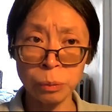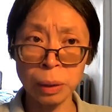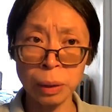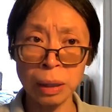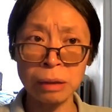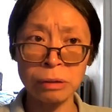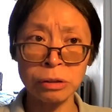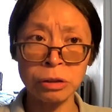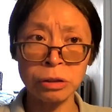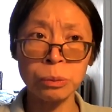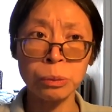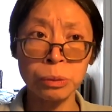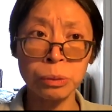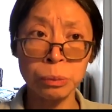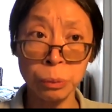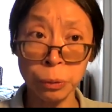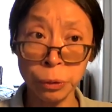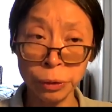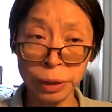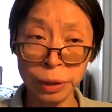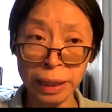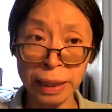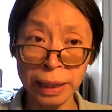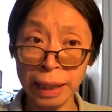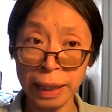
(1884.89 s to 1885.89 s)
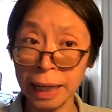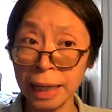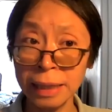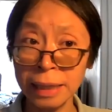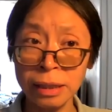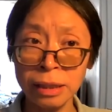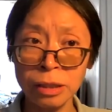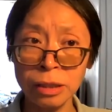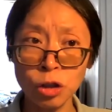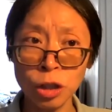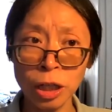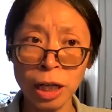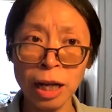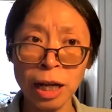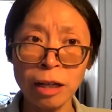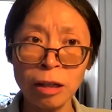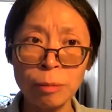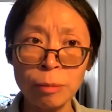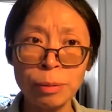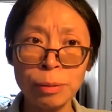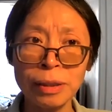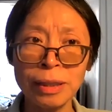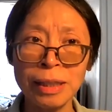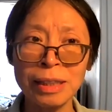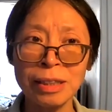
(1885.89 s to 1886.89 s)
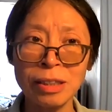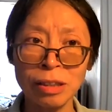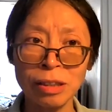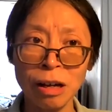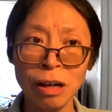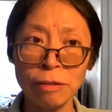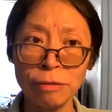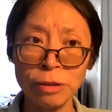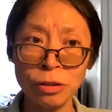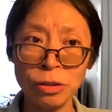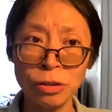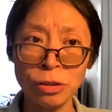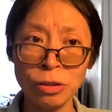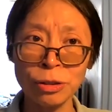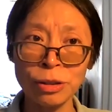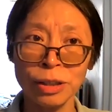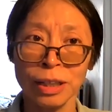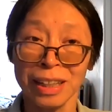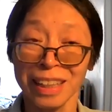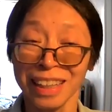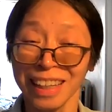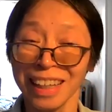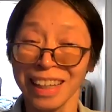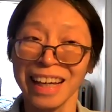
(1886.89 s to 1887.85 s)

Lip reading: while you were working as a Chicago police officer?